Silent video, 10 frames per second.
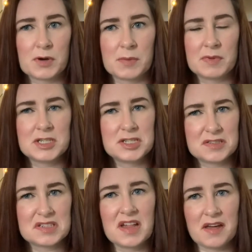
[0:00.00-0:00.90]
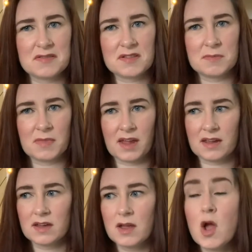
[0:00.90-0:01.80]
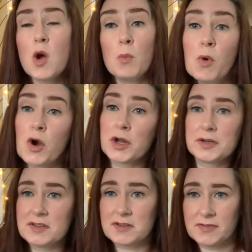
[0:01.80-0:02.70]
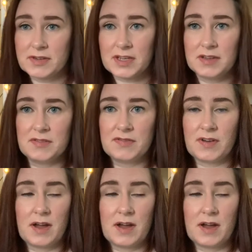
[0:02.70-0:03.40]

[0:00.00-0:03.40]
but she still has some like more conservative